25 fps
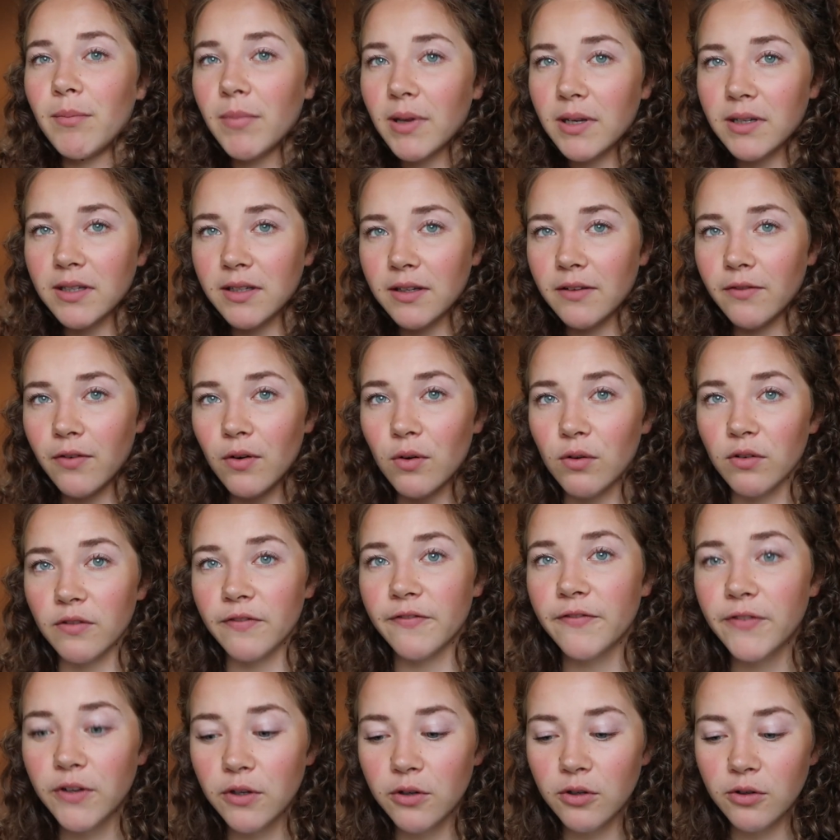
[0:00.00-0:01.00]
plenty of Whole
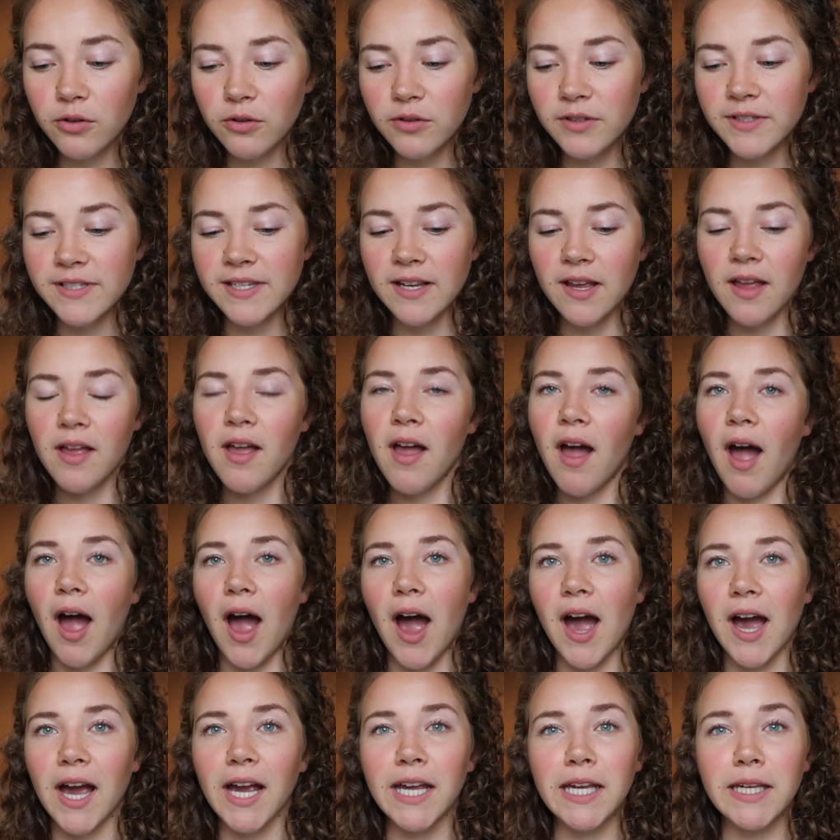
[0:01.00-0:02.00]
Foods,
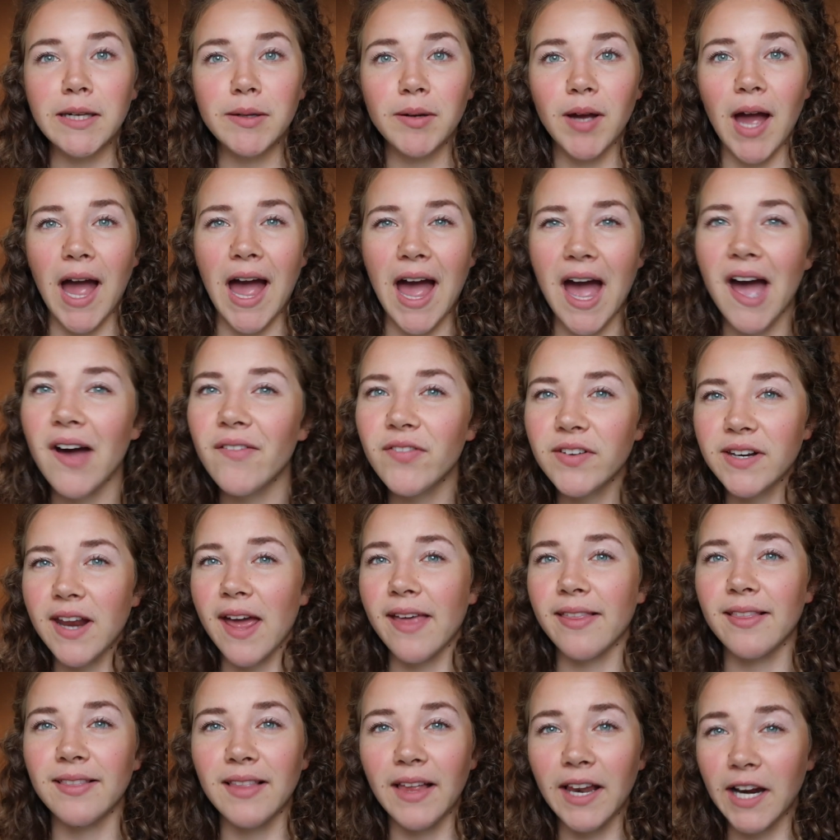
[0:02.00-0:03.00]
I have an
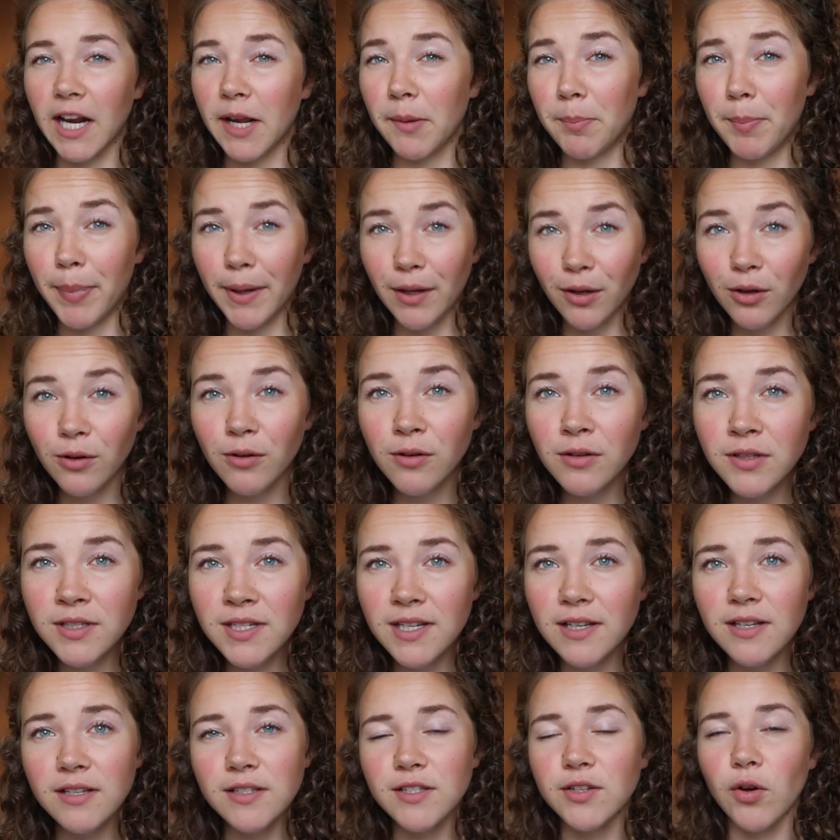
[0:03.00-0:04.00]
athletic
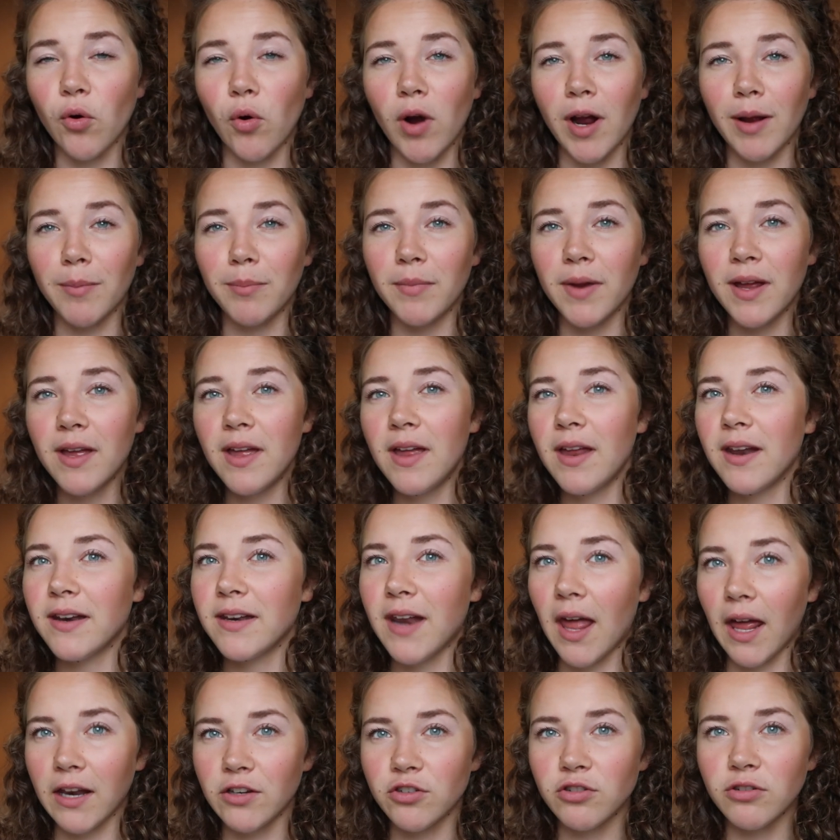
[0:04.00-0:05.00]
build, so I'm
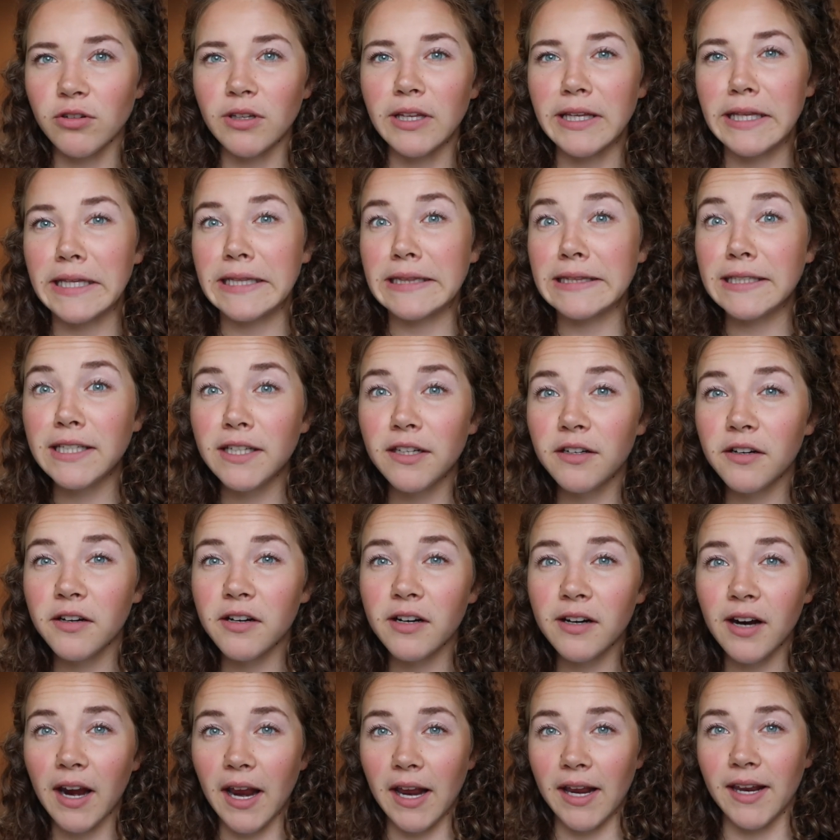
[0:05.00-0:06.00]
naturally
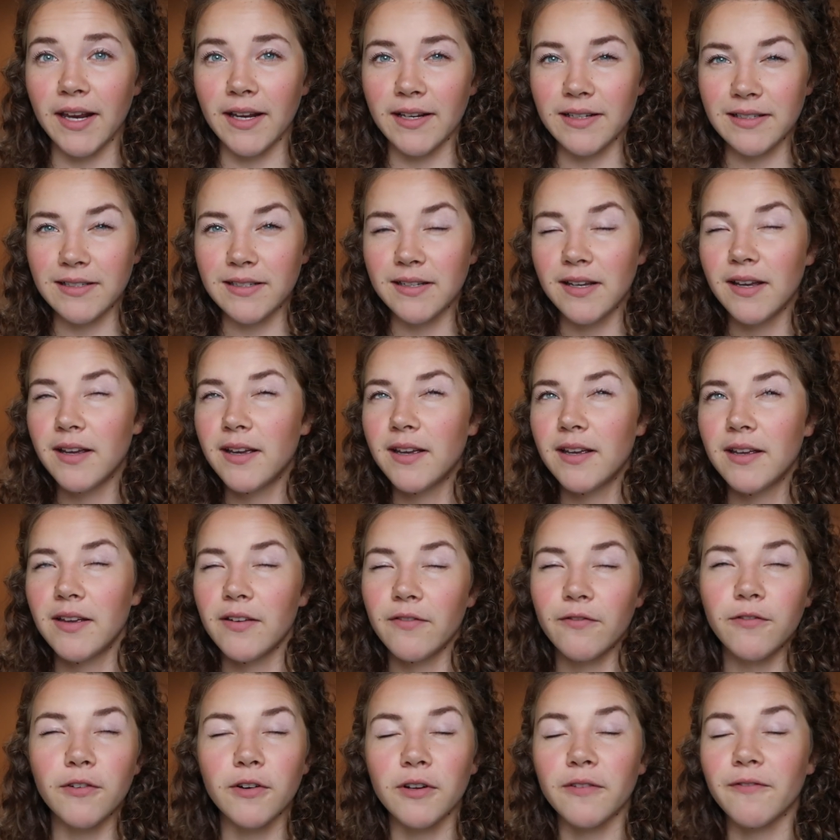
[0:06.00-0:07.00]
leaner, and
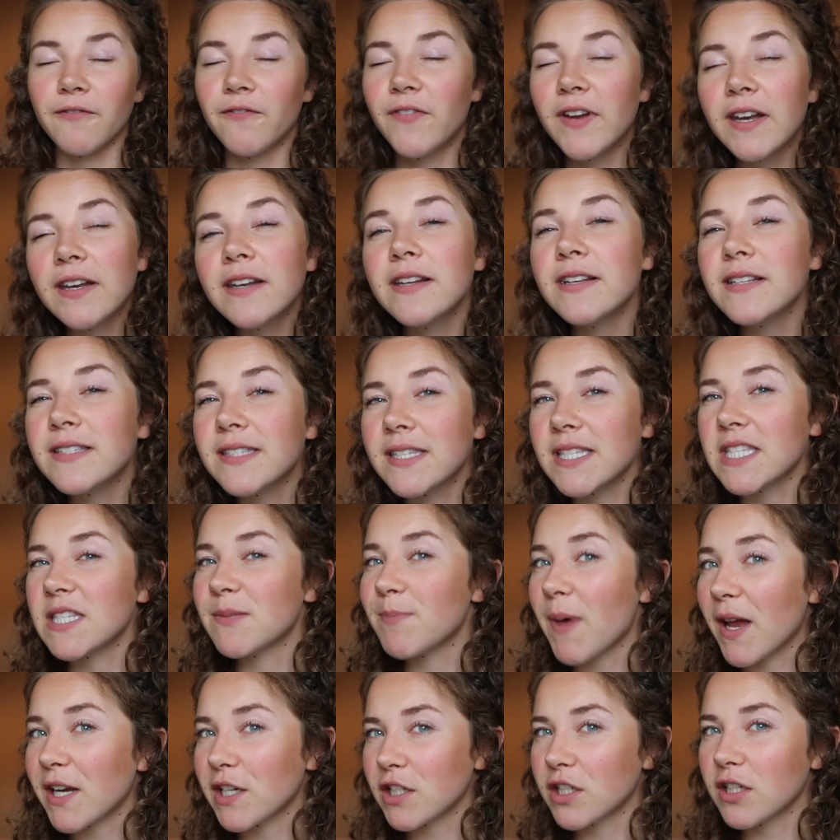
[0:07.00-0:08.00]
for fitness
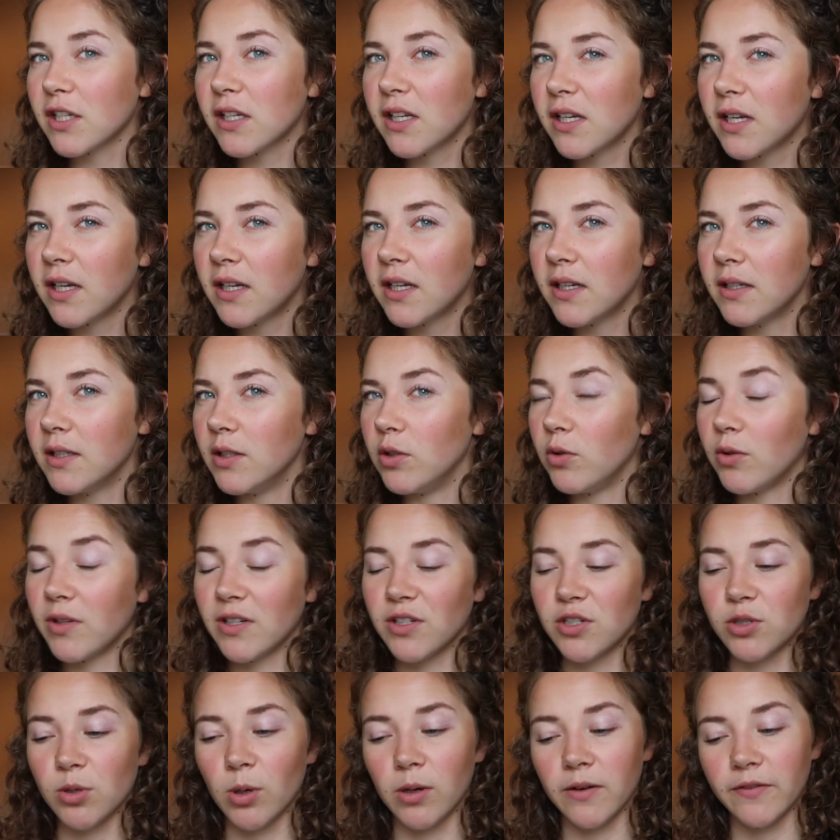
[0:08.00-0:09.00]
especially, you
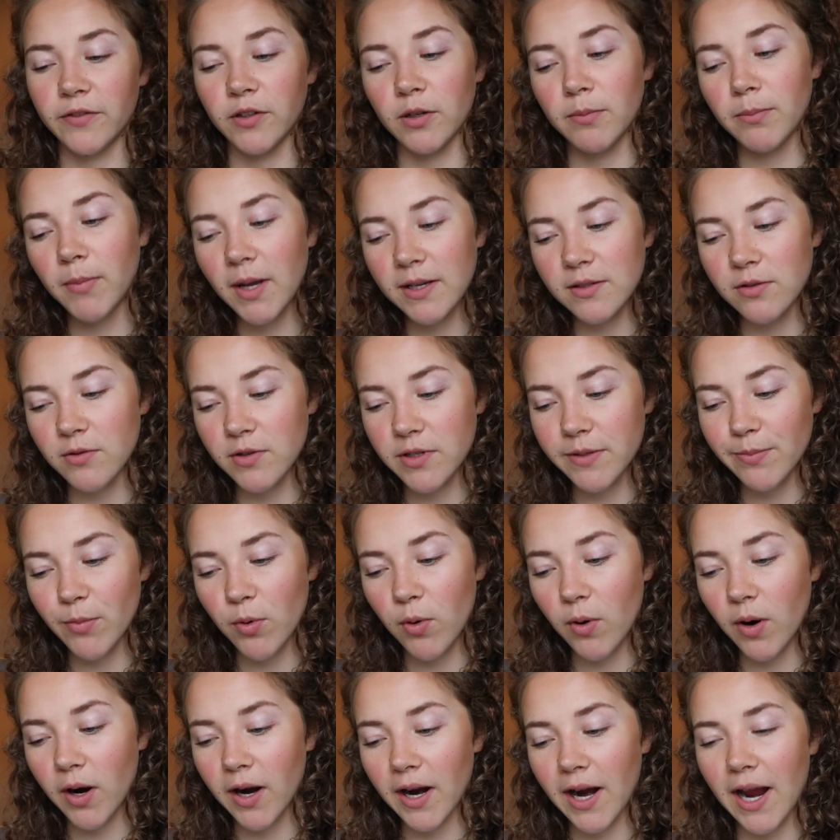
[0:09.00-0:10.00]
can show off your muscles
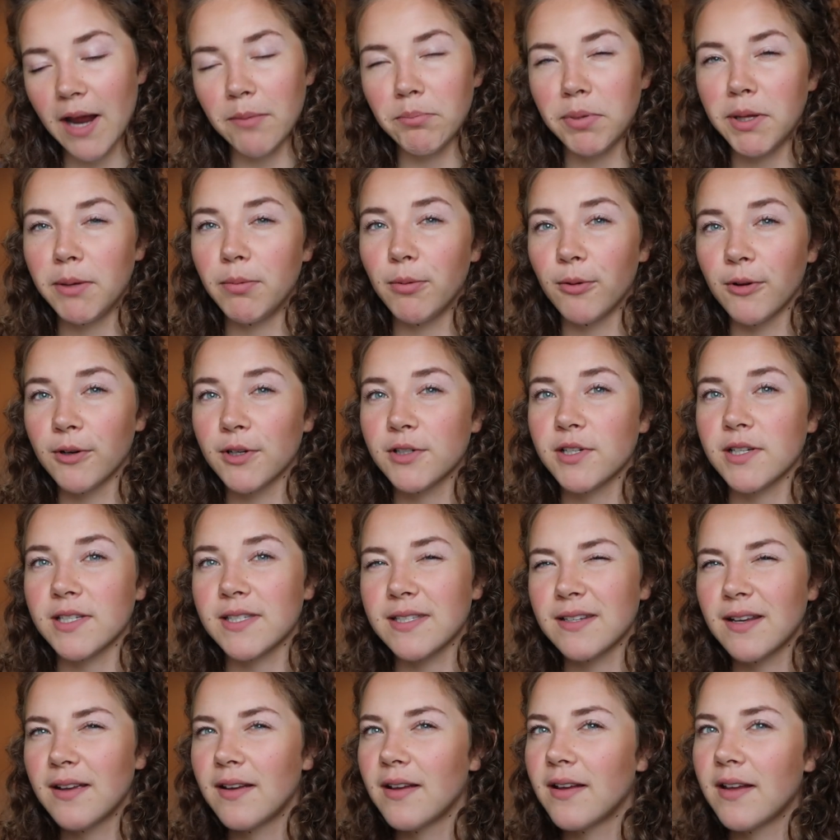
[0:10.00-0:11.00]
more, and people are
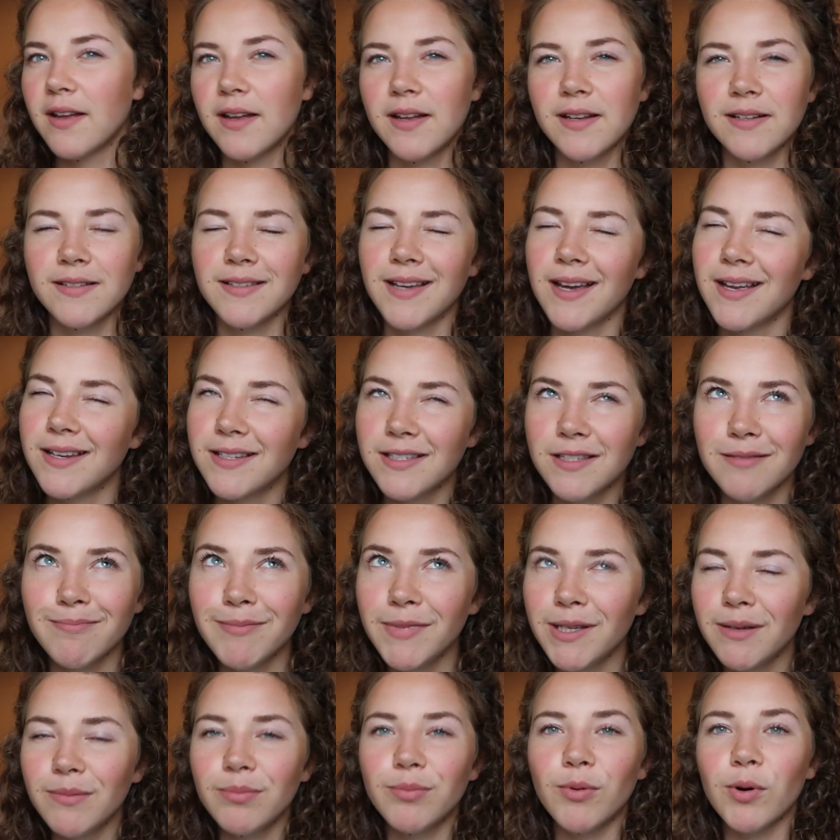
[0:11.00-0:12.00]
just tend to
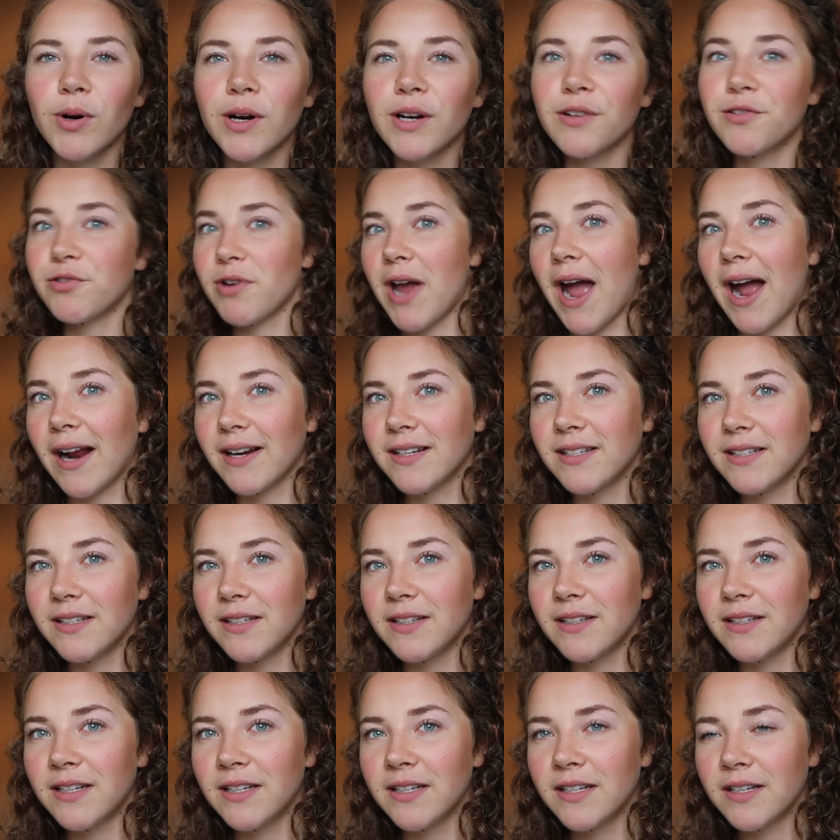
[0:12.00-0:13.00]
be more
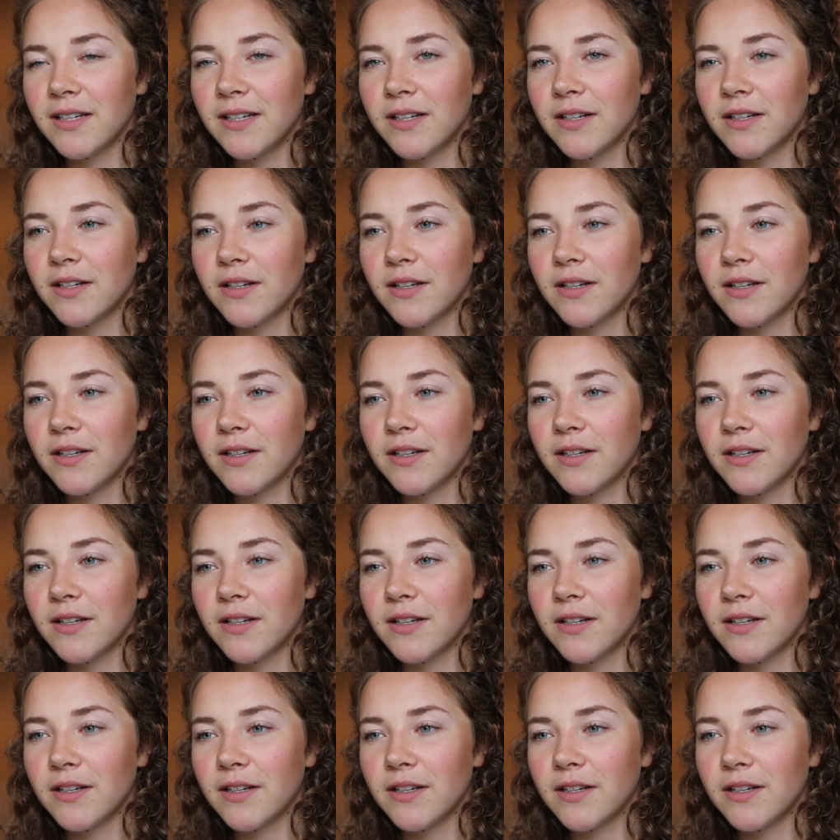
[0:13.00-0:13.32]
attracted